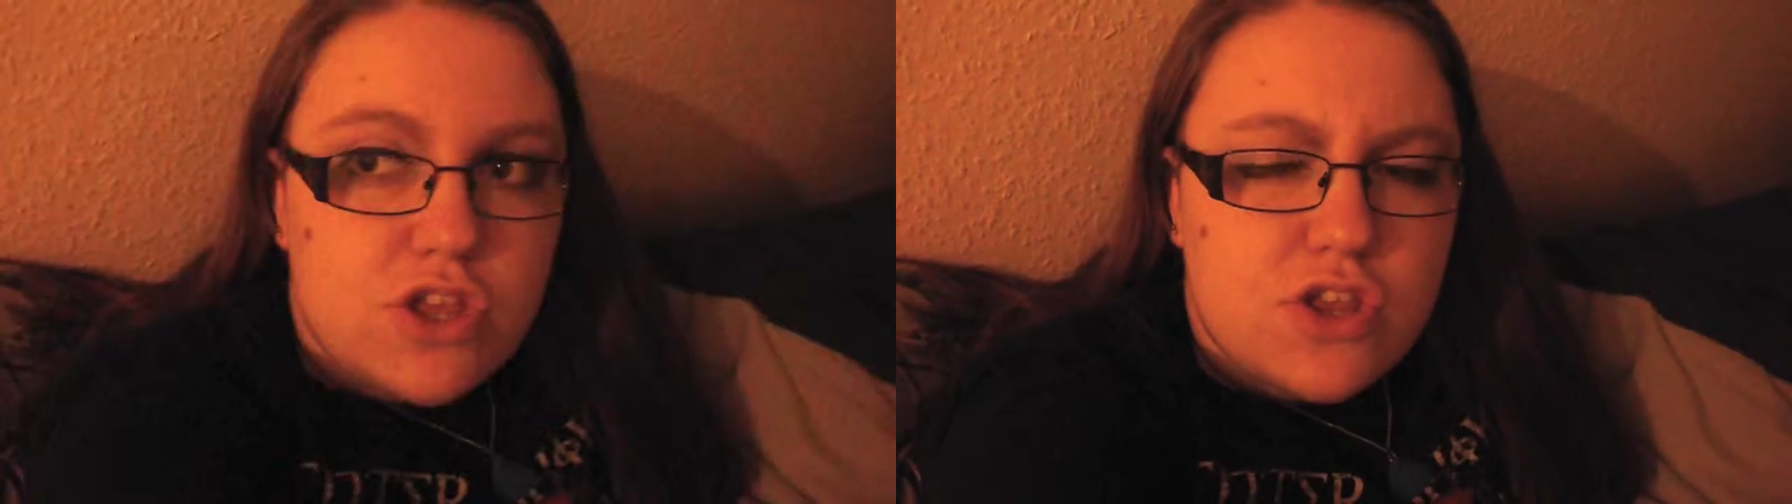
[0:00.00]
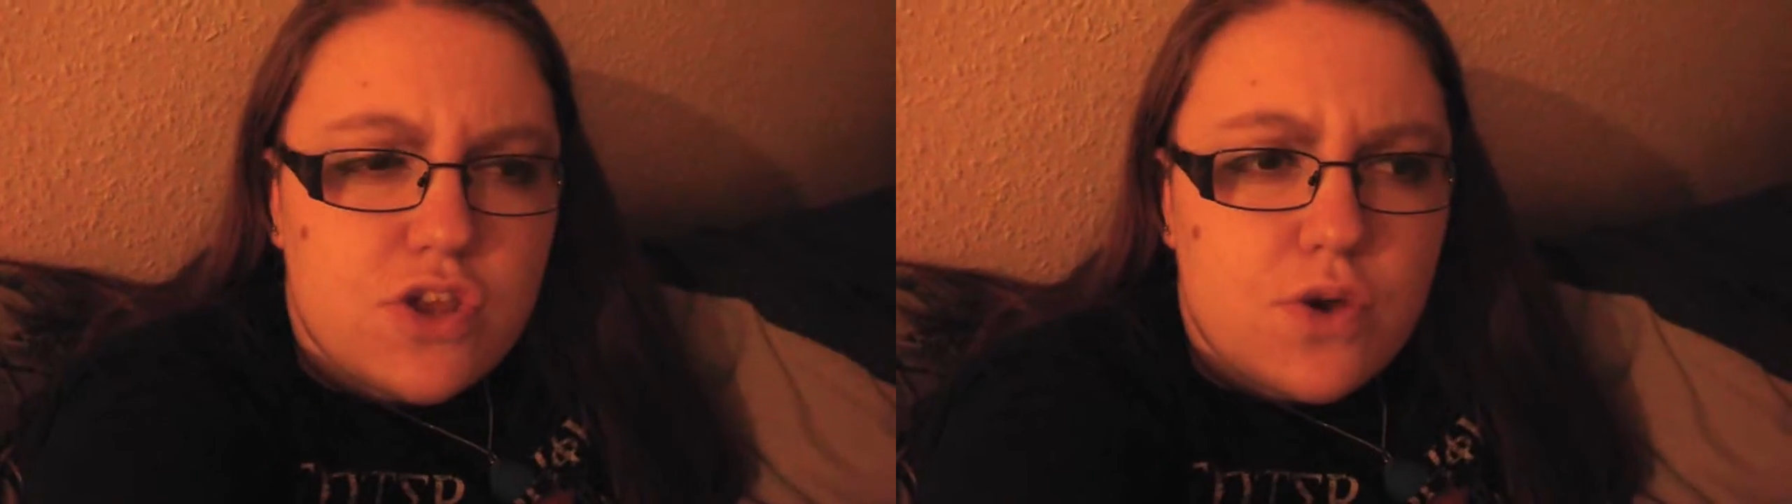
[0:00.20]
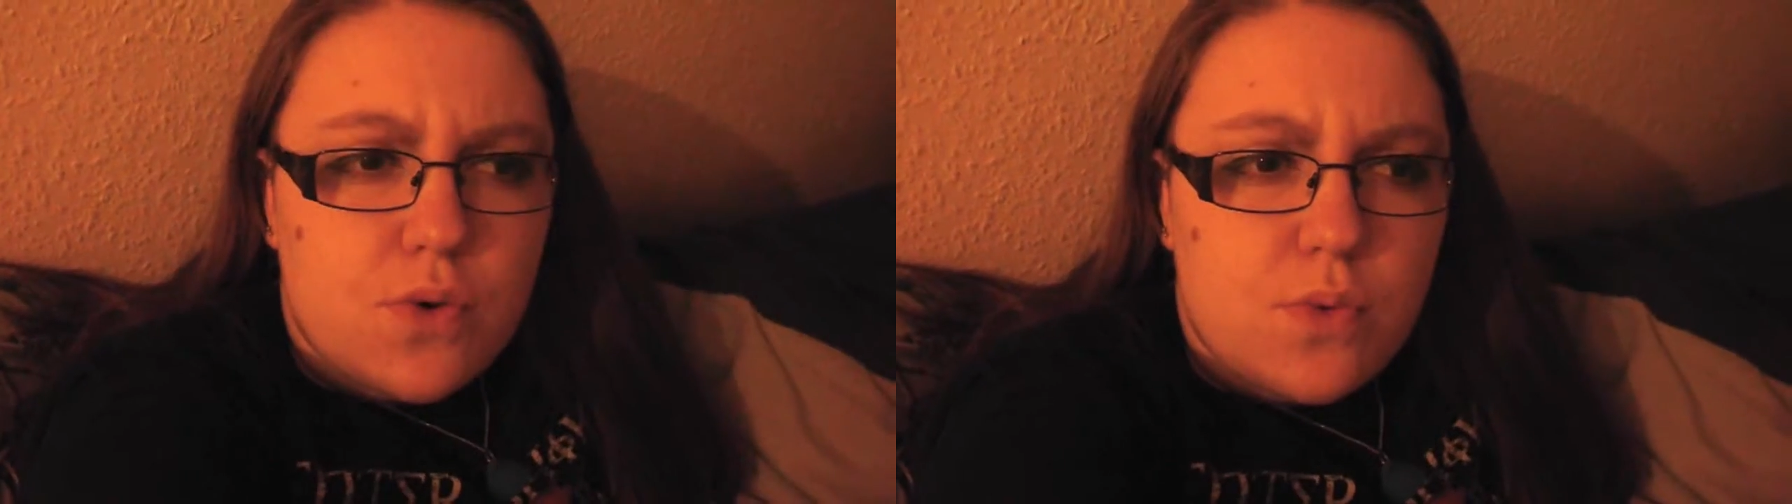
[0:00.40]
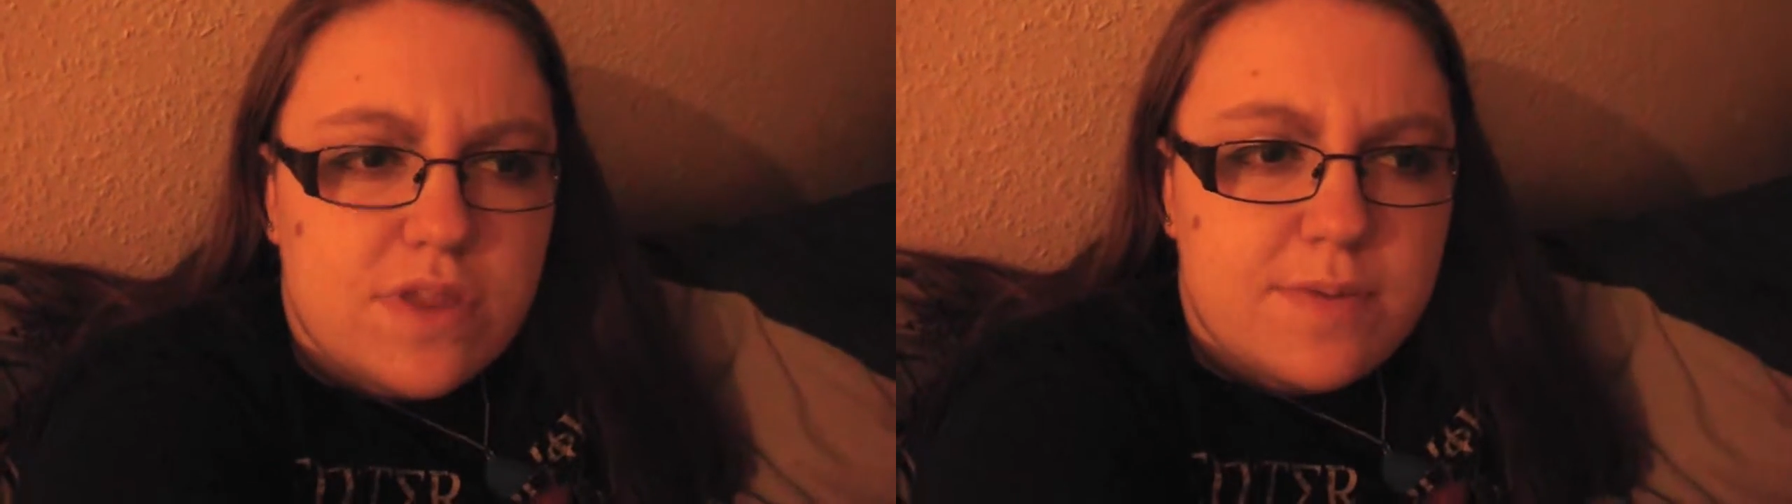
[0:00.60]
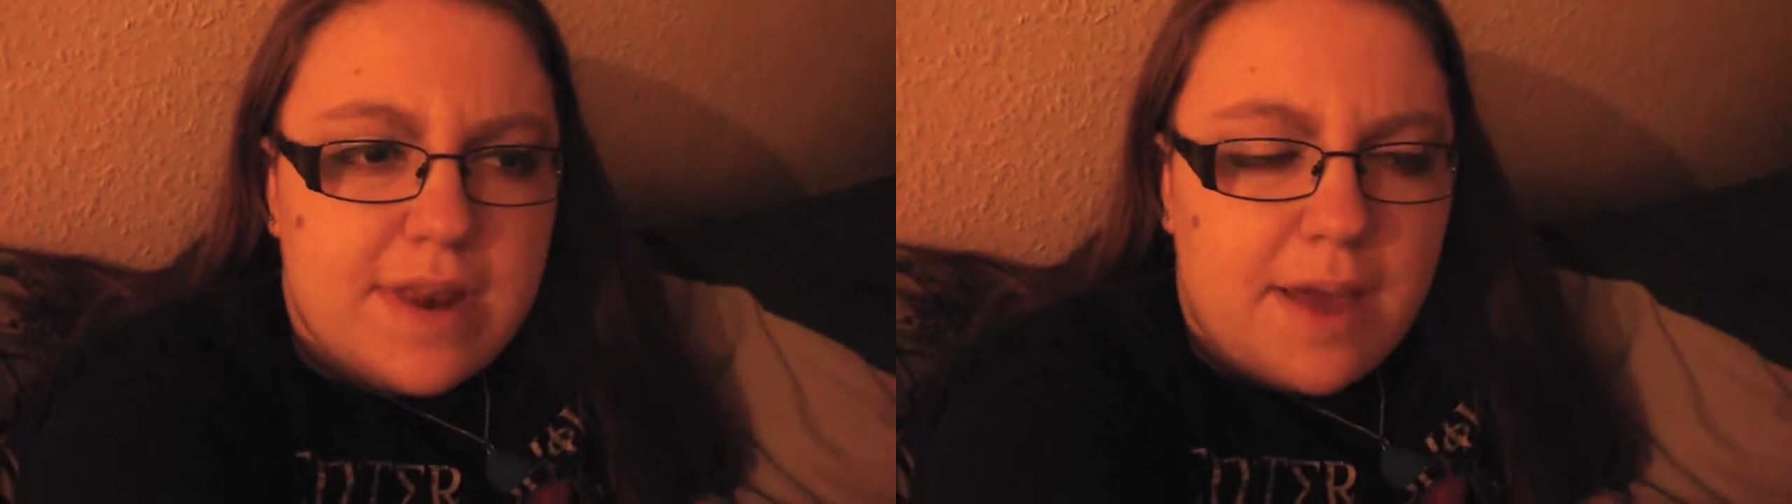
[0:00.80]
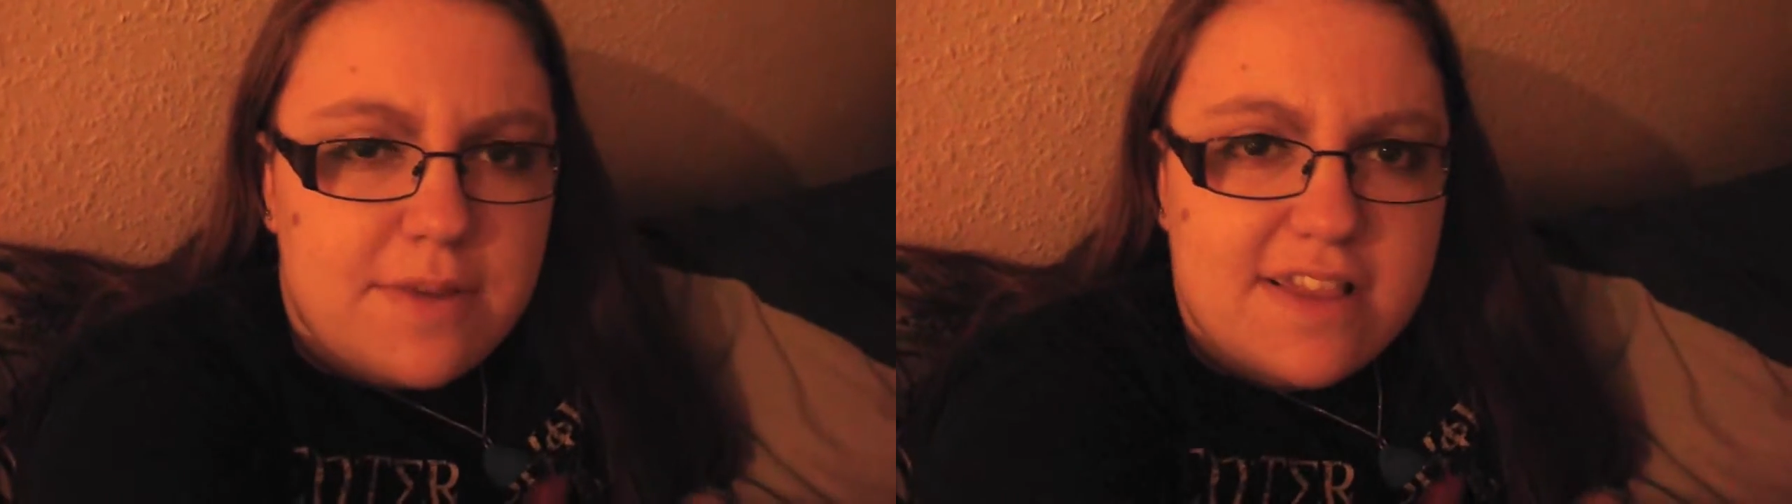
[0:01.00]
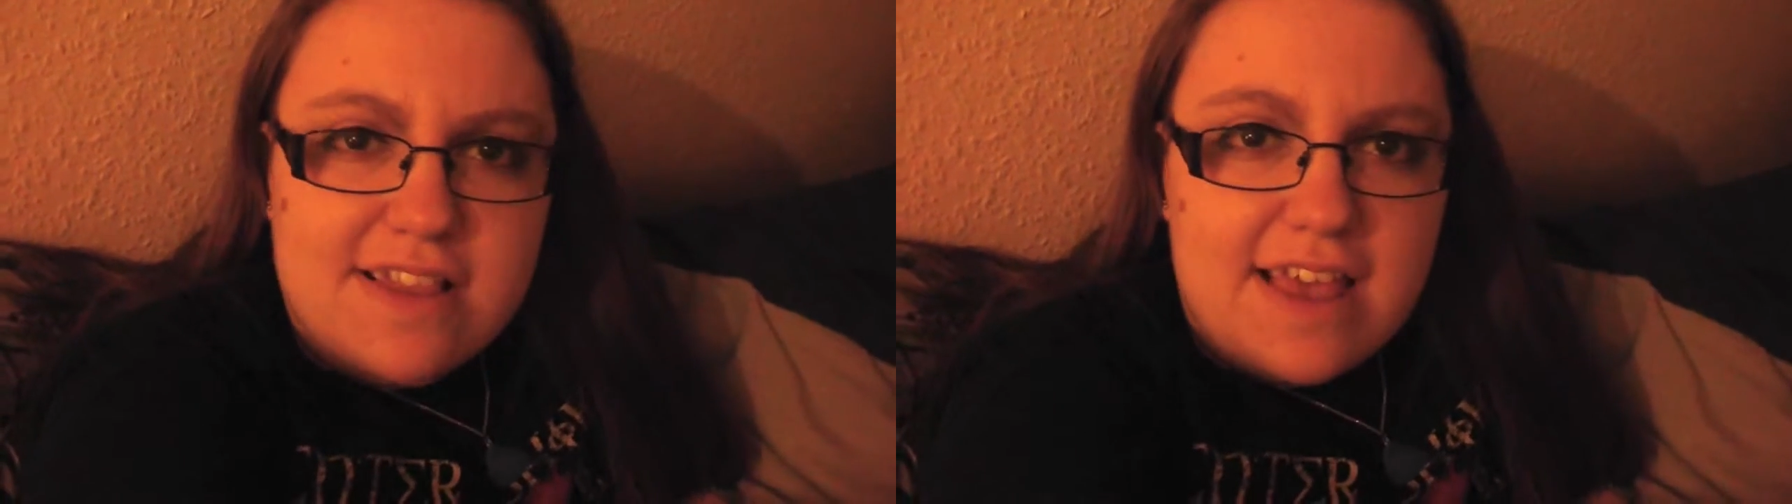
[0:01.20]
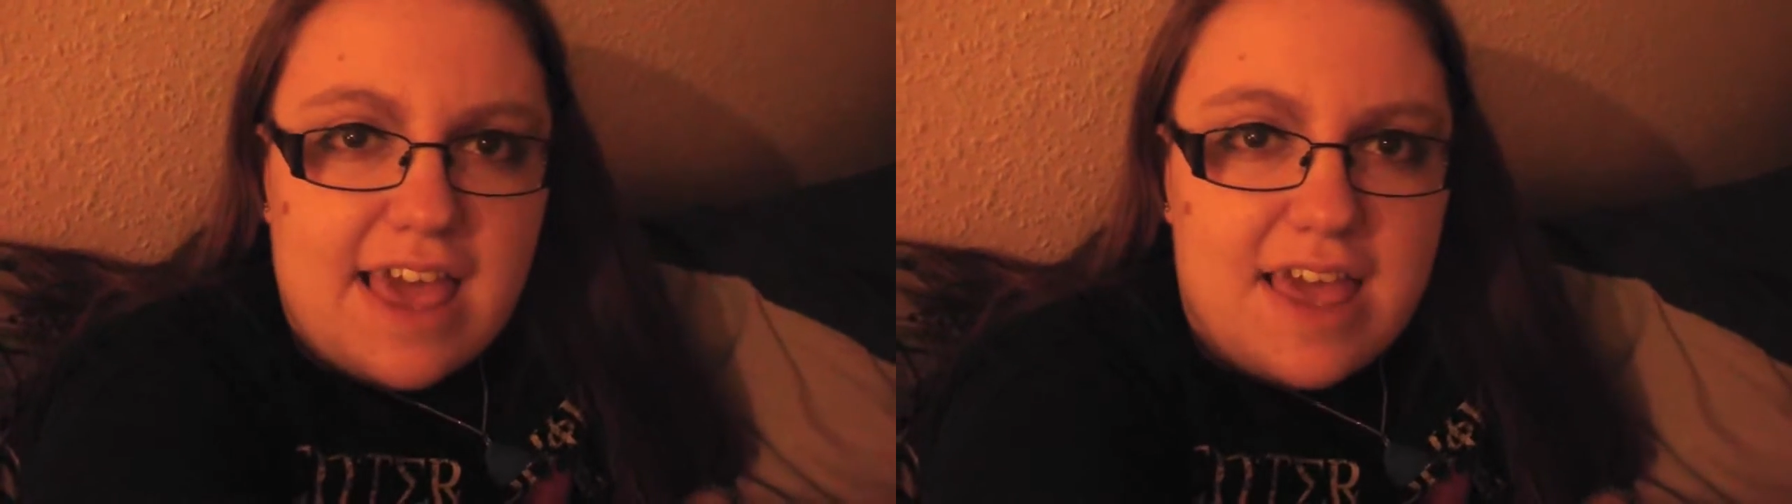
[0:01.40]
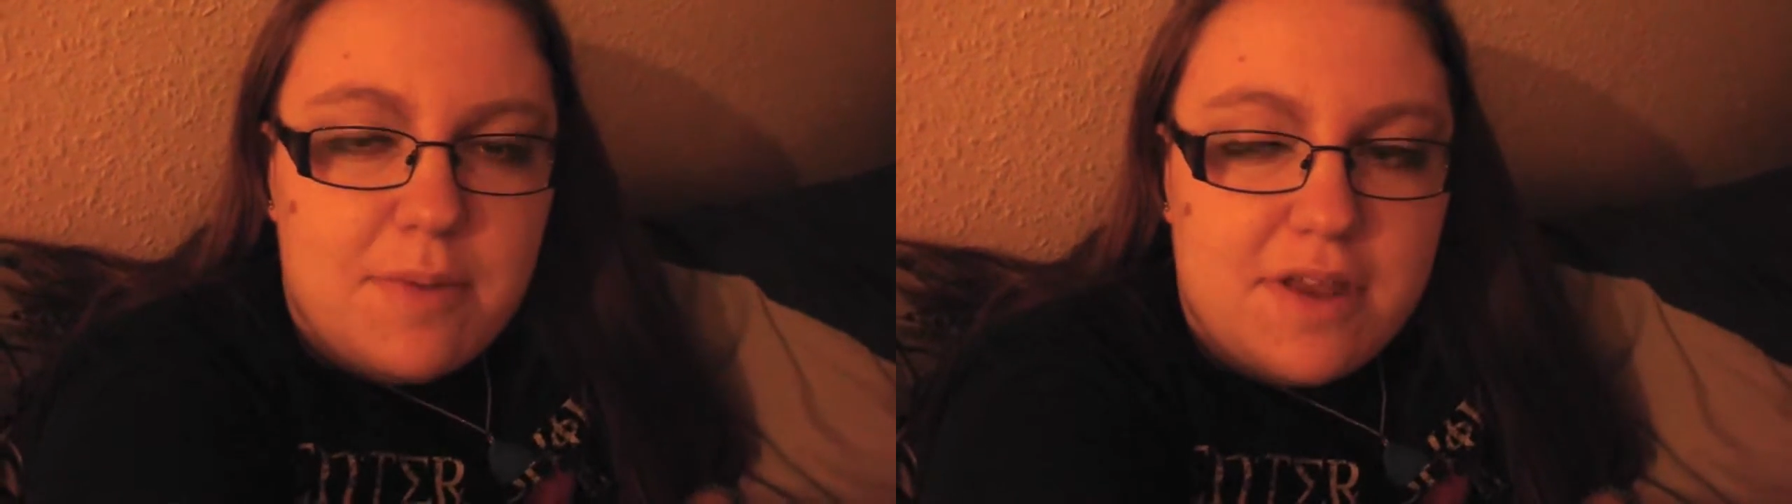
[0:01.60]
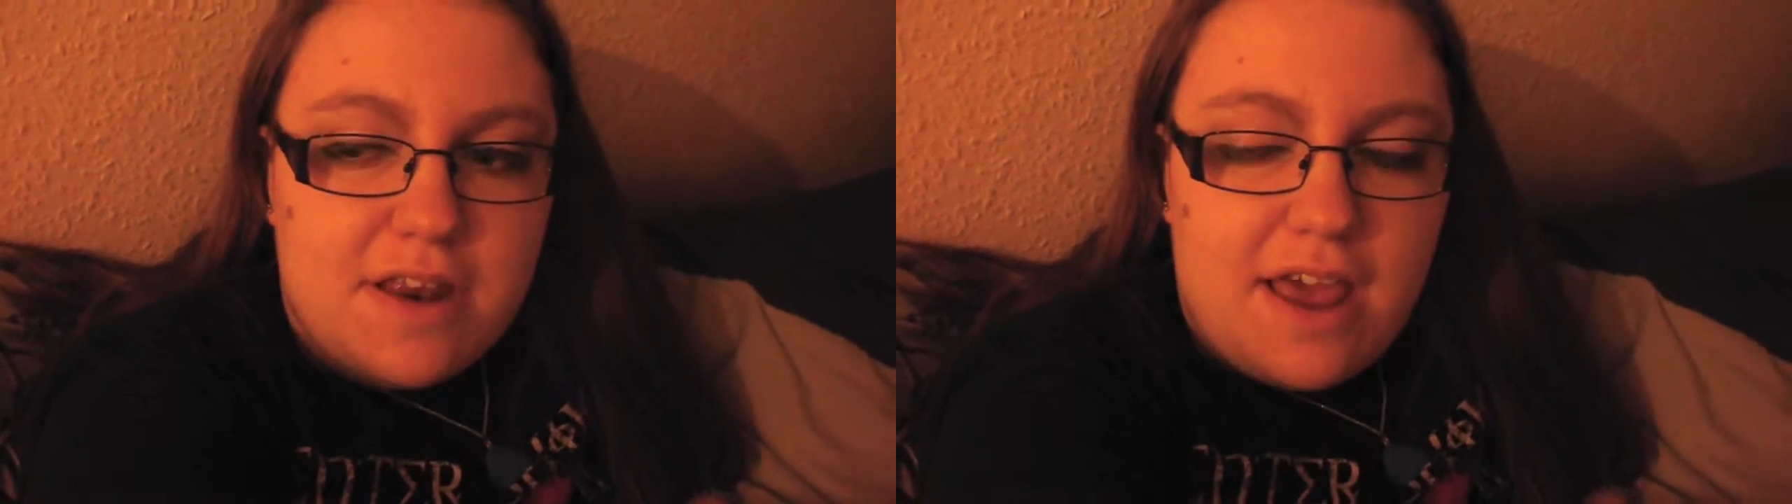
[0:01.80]
So, what's been happening since I
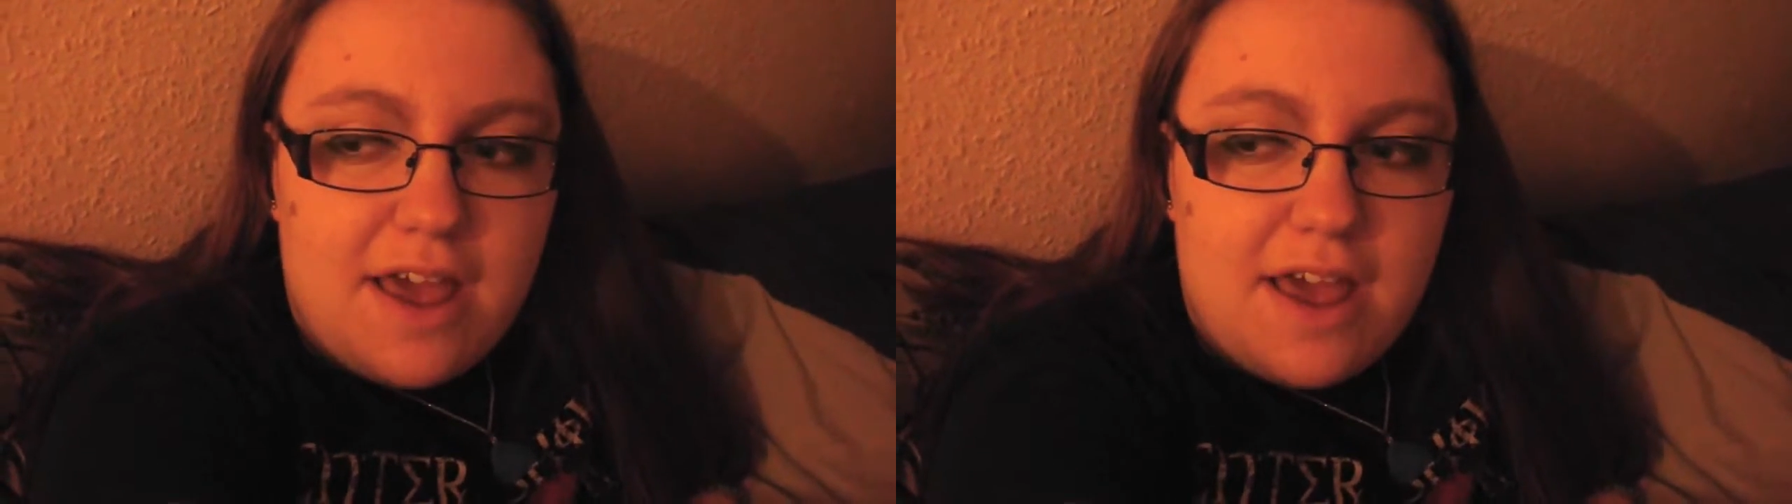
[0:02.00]
came in?